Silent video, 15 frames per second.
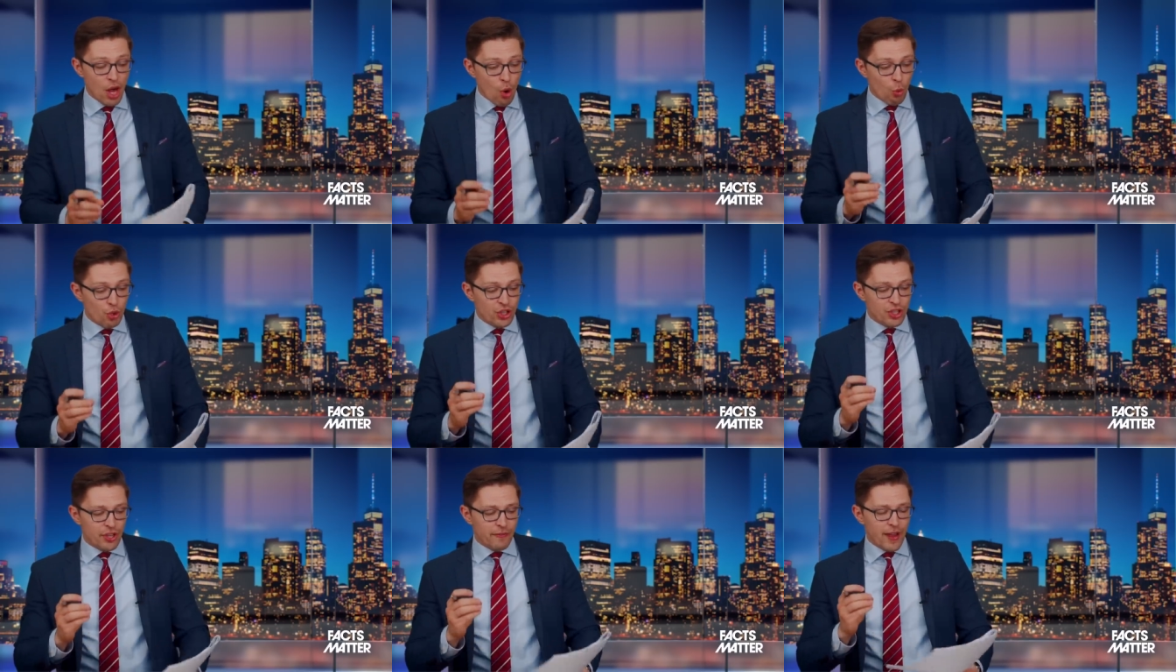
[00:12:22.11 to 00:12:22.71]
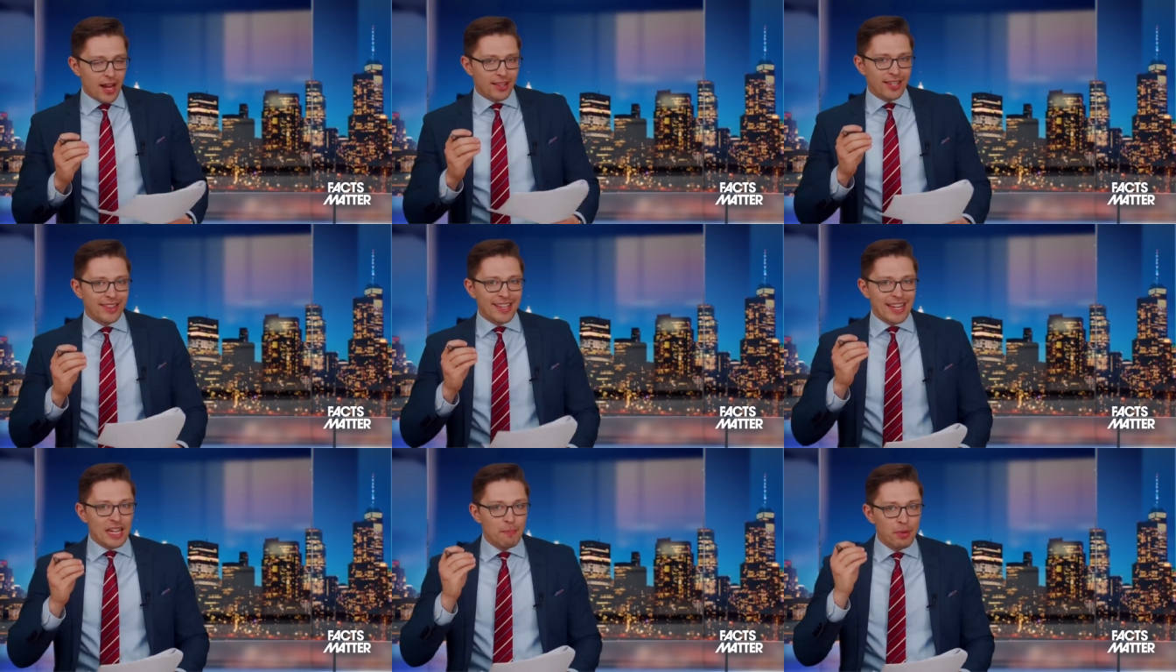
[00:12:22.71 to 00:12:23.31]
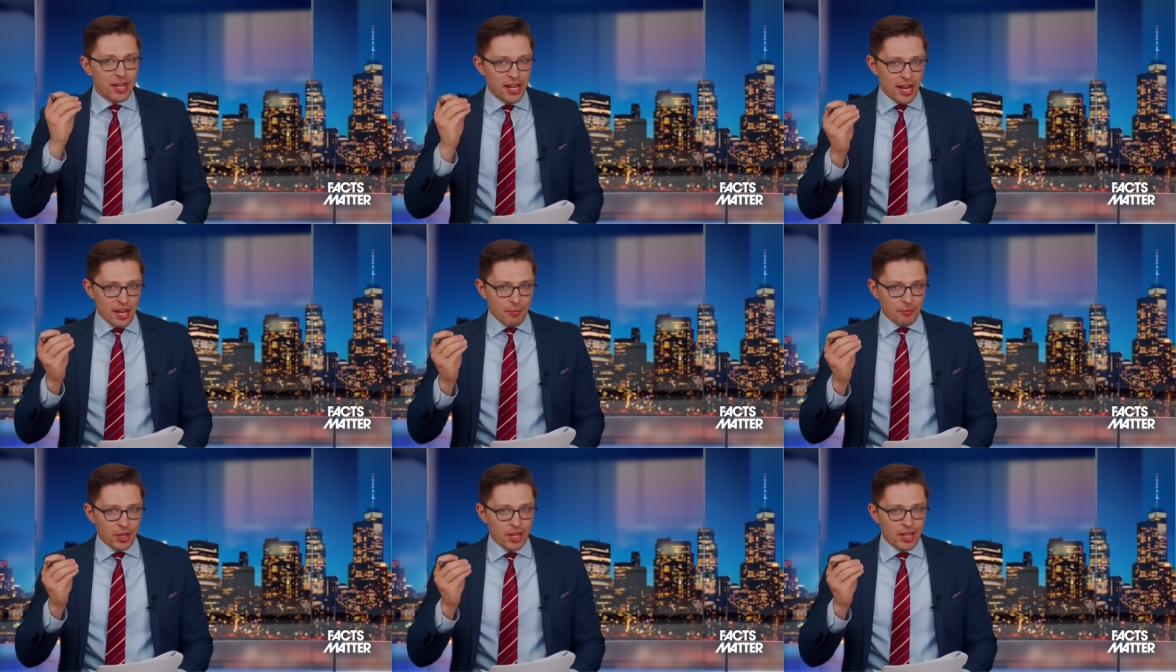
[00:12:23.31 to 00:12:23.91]
which is the fact that the E P
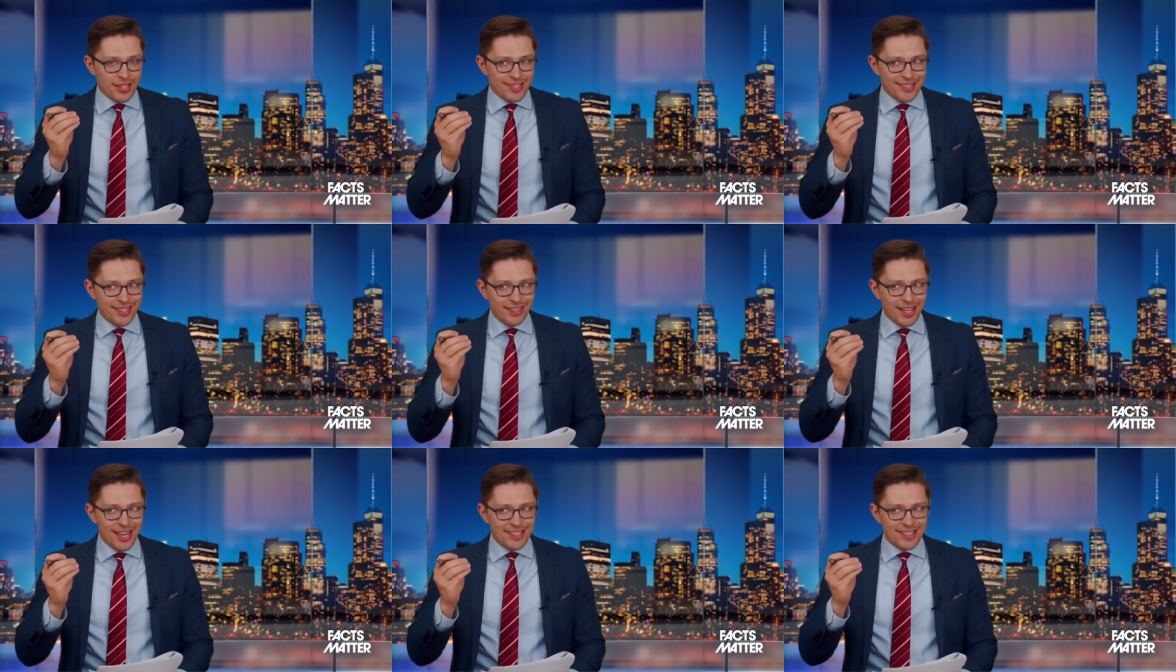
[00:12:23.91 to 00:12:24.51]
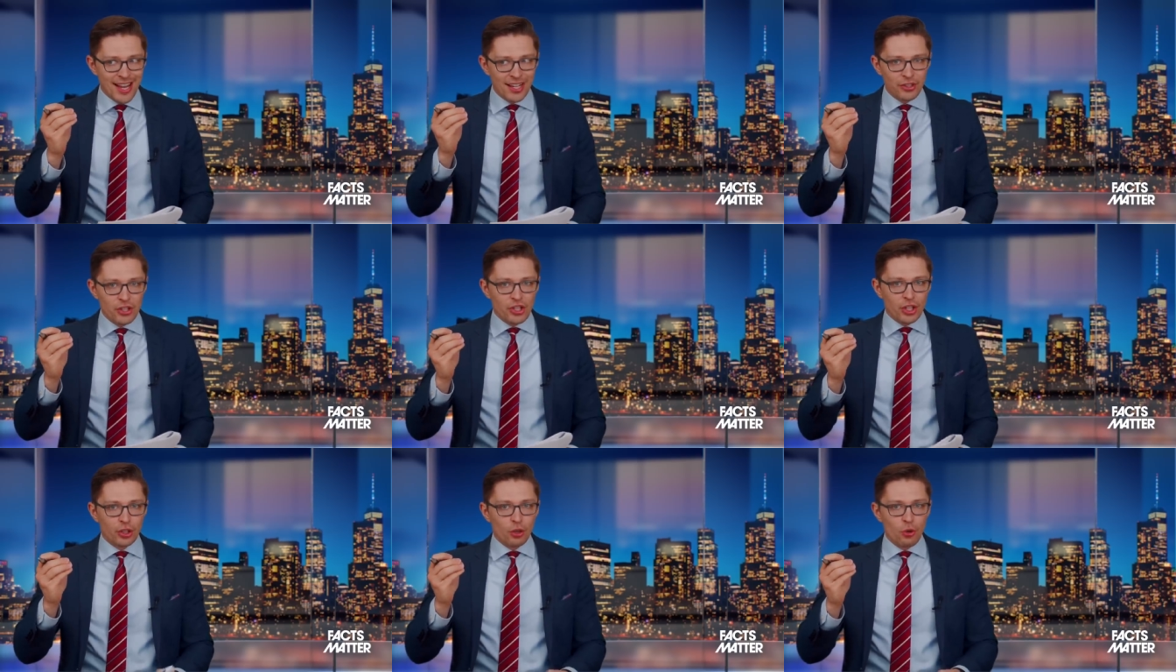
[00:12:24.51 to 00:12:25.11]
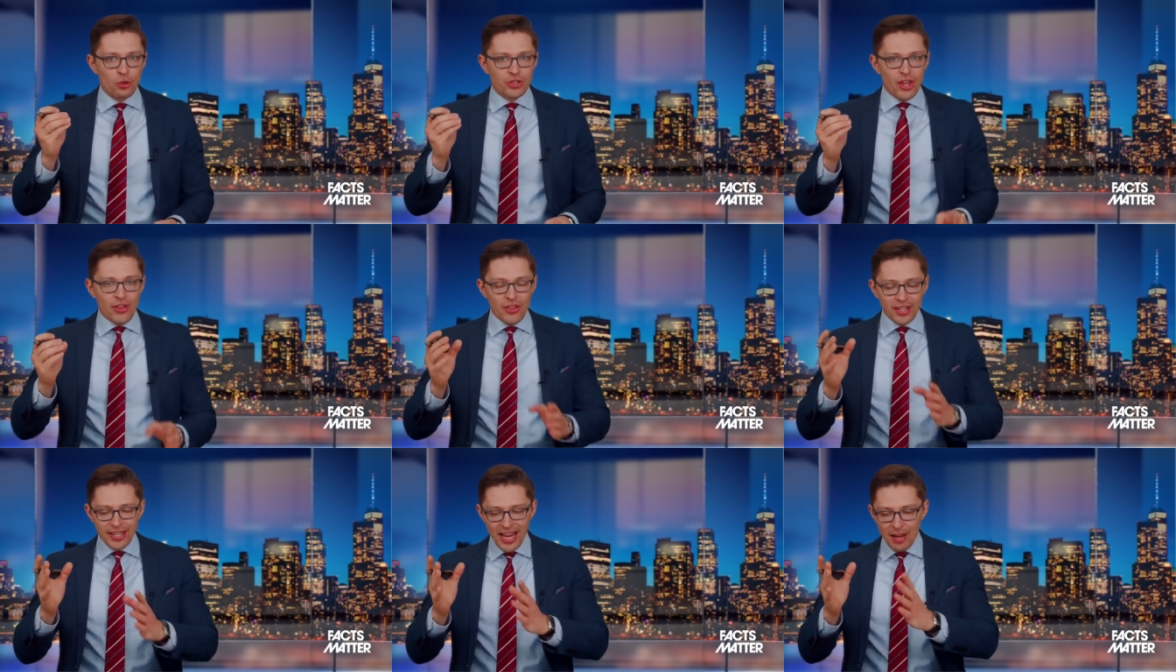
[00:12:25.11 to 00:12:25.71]
A still has not disclosed
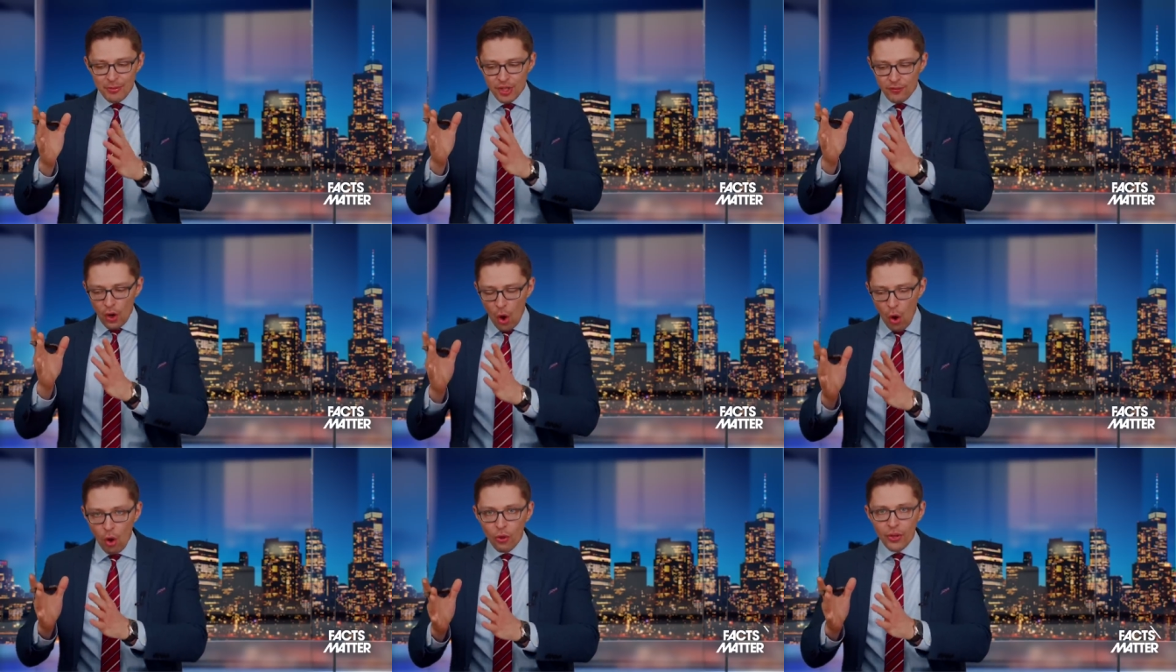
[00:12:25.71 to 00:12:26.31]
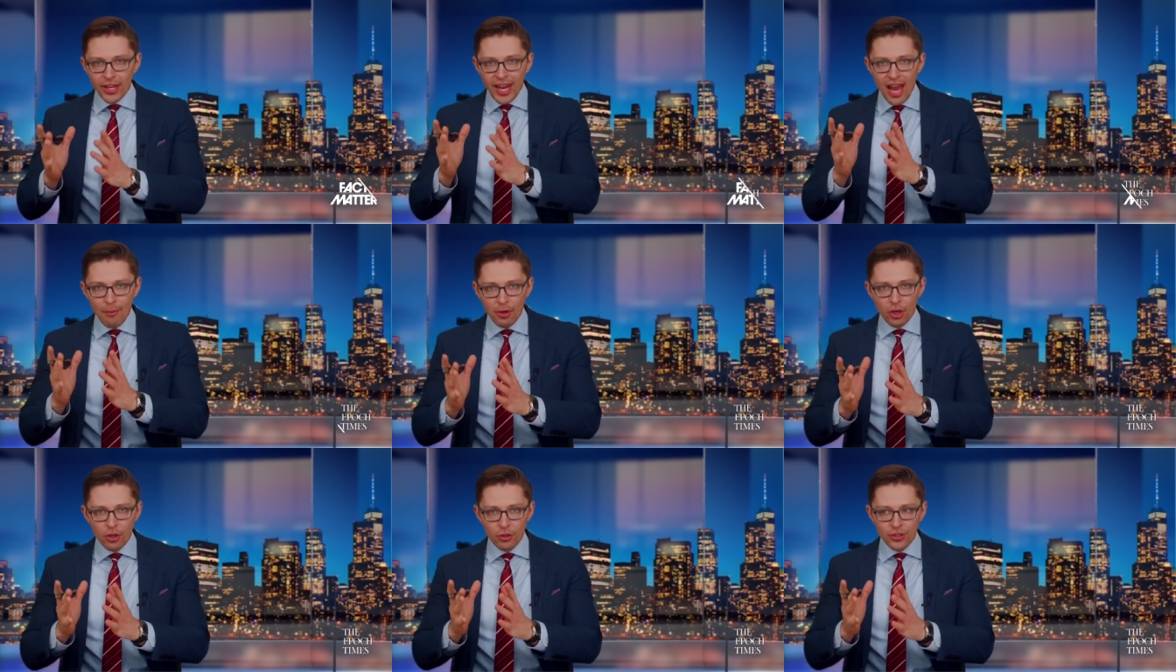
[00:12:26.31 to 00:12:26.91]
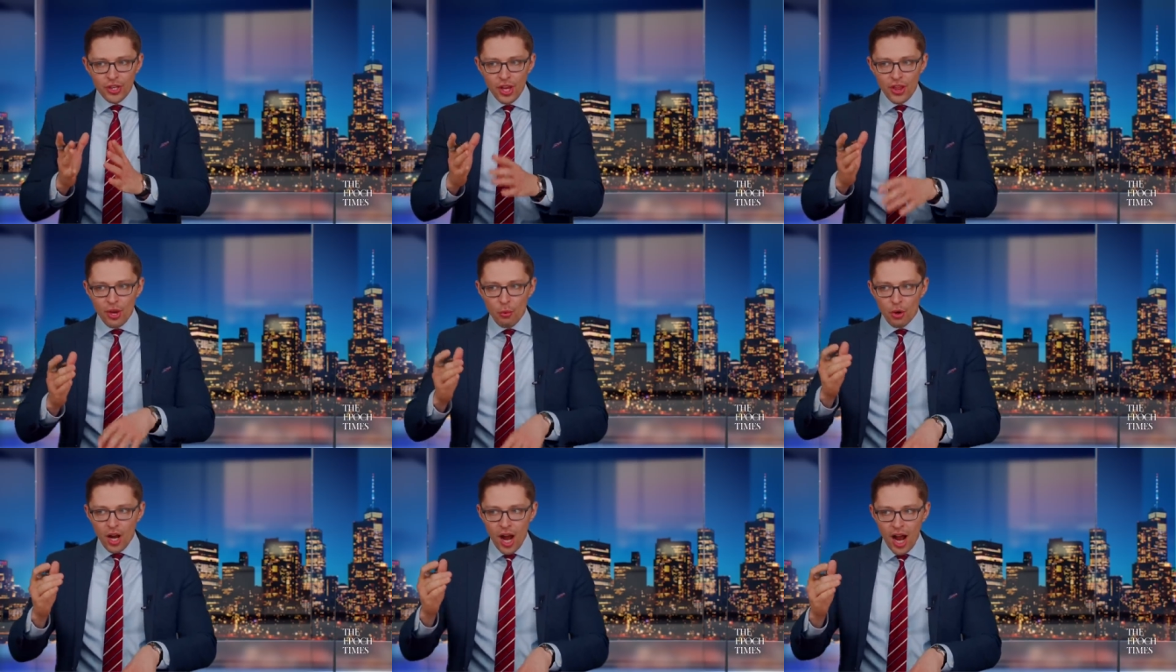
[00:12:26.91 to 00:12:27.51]
the names of all the chemicals
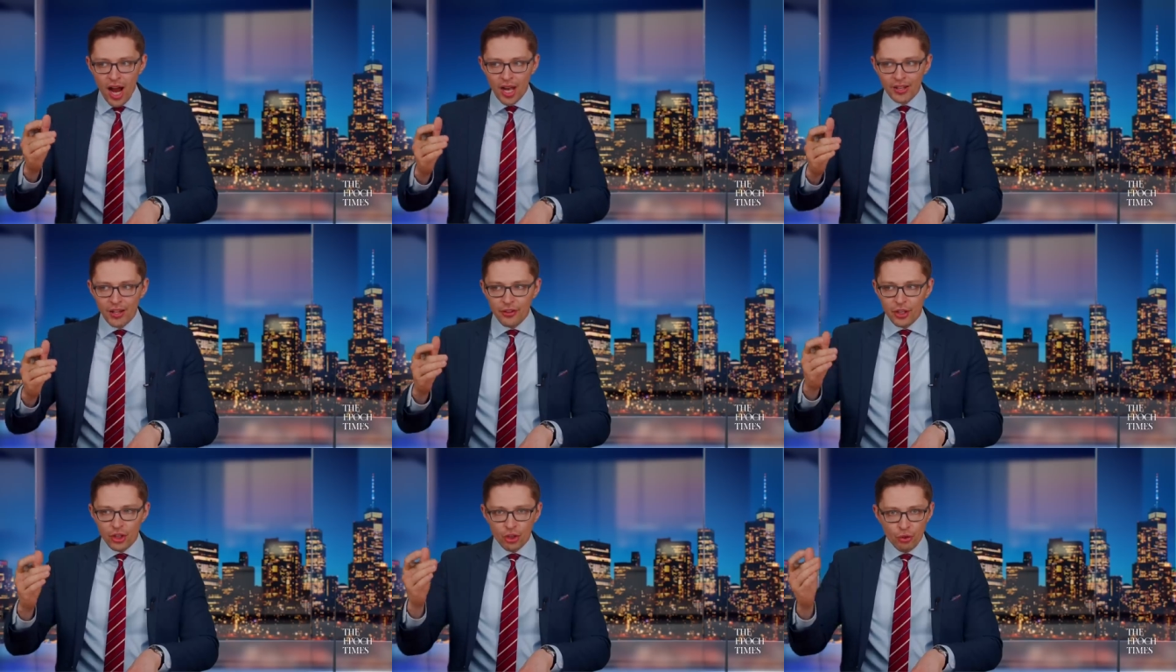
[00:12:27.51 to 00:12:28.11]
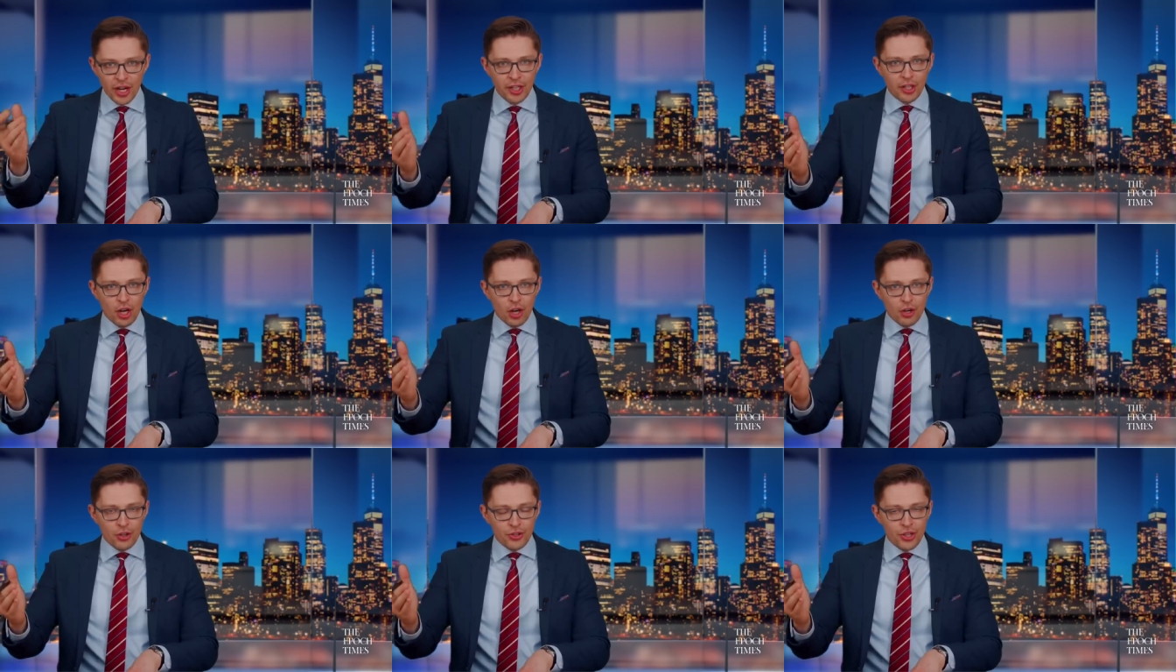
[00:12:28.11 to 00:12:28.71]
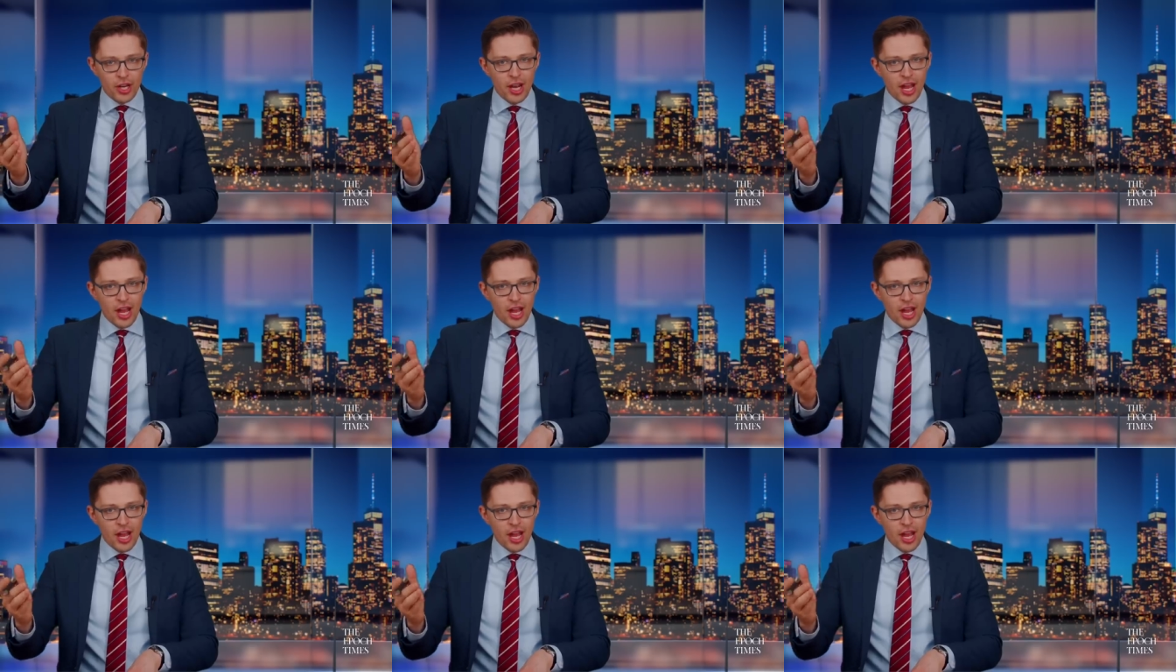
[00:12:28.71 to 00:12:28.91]
that were on the train cars.